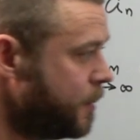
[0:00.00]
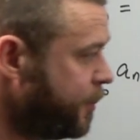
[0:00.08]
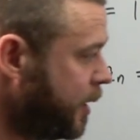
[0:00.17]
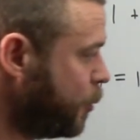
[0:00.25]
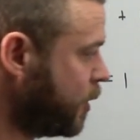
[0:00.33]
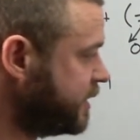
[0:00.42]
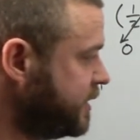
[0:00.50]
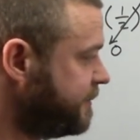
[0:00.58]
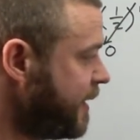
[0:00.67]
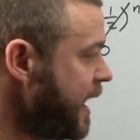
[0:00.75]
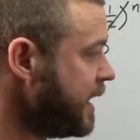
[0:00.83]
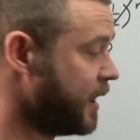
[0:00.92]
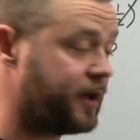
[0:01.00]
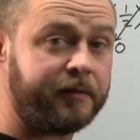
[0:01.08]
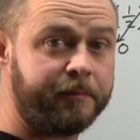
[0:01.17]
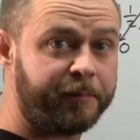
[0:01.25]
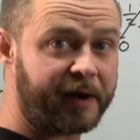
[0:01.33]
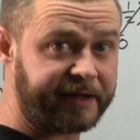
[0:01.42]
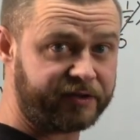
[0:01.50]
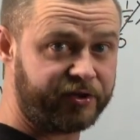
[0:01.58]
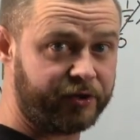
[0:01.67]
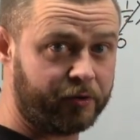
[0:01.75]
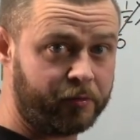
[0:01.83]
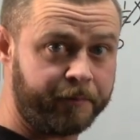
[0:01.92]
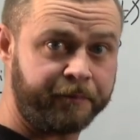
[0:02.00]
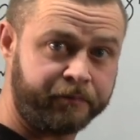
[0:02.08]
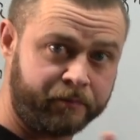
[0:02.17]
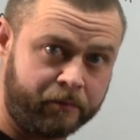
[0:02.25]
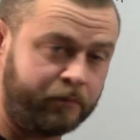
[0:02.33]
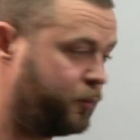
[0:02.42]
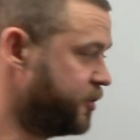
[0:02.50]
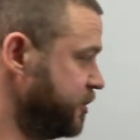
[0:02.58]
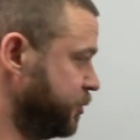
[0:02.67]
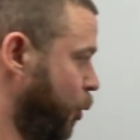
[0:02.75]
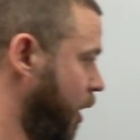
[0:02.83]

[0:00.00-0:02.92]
but we're dividing by 2, which is